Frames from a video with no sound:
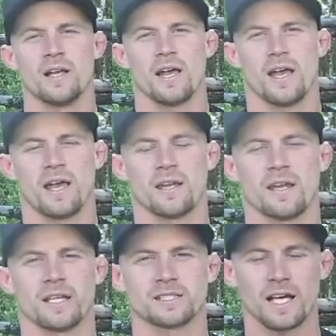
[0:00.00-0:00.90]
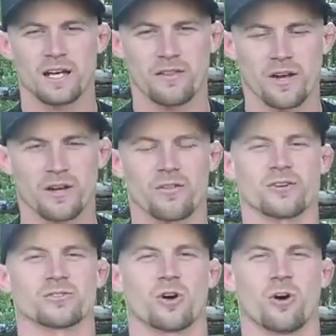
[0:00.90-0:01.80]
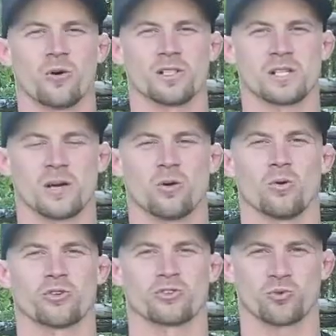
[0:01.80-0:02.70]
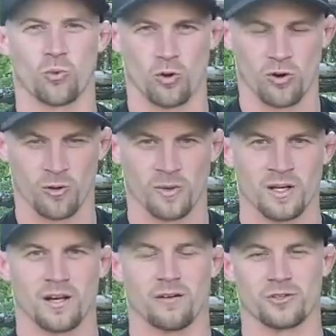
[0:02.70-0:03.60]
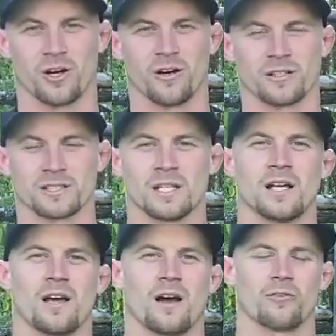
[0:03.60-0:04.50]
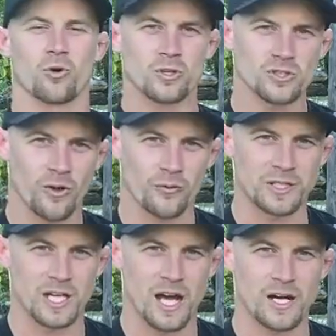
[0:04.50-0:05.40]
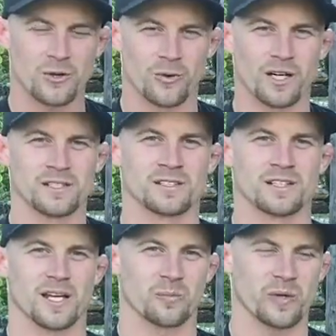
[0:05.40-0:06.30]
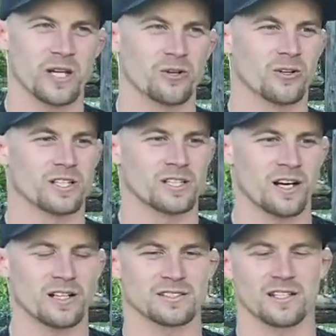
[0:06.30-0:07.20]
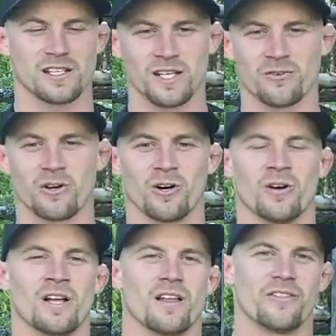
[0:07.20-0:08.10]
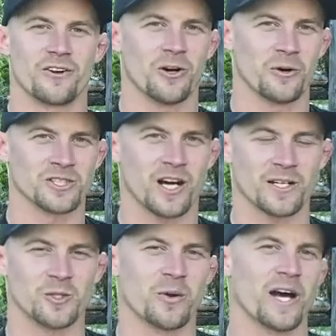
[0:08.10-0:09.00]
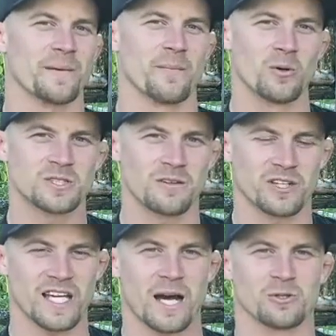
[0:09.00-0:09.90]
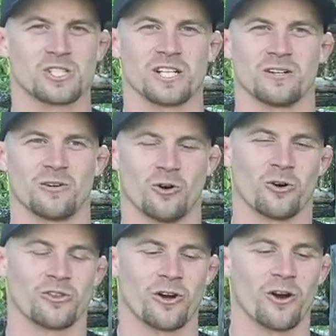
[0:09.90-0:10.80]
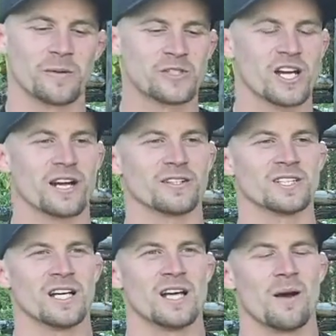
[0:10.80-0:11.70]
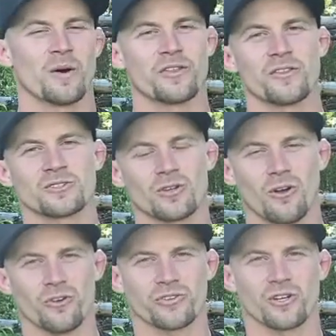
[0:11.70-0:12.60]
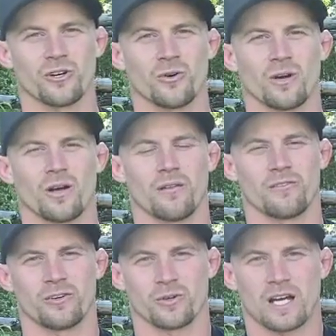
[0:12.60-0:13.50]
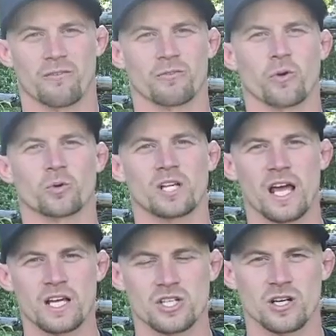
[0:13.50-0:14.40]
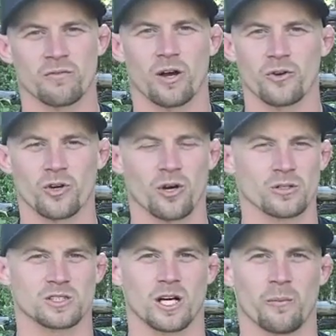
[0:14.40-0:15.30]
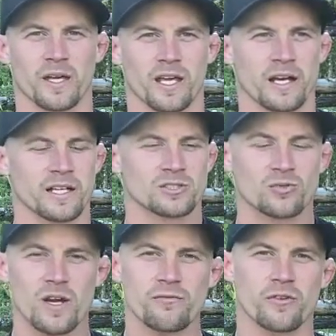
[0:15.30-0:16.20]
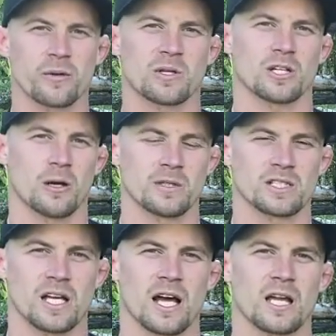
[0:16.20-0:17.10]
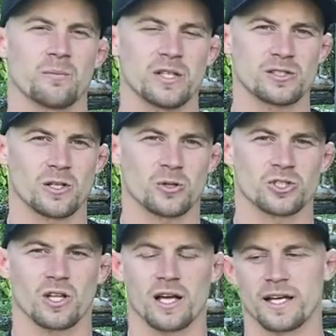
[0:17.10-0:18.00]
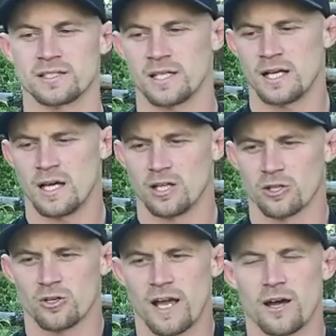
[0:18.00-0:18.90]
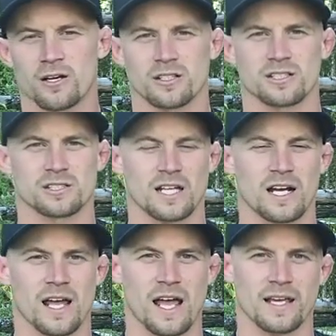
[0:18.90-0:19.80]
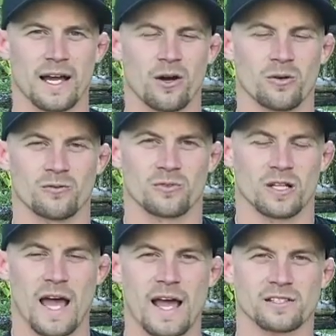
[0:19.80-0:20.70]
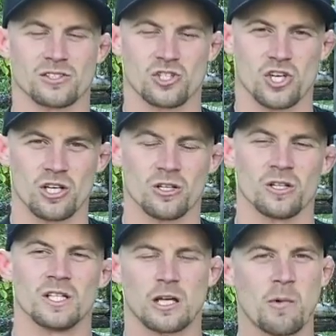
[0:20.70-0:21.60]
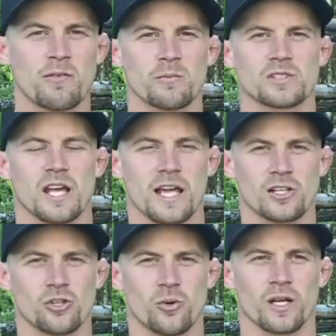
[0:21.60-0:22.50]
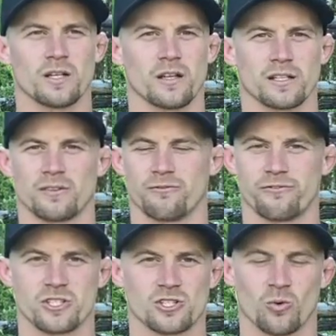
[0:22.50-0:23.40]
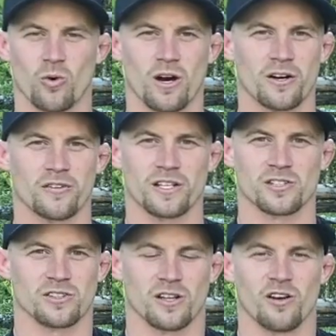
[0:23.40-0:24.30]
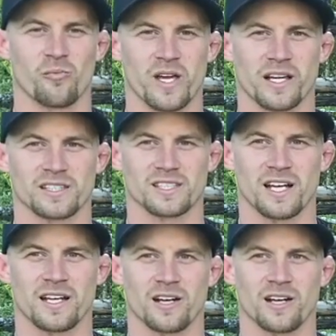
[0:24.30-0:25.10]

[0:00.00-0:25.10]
And inside of there's always a whole swarm of dogs. Of course, all the retired ones like Beetle and Tux and Hero, they're always occupying most of the couch or the armchairs. But then there's also, you know, kind of a rotation of other dogs coming in. It's great for them to come inside, be socialized, learn how to just kind of hang out and relax and chill. Some of them take to it like a fish to water. They just love being inside.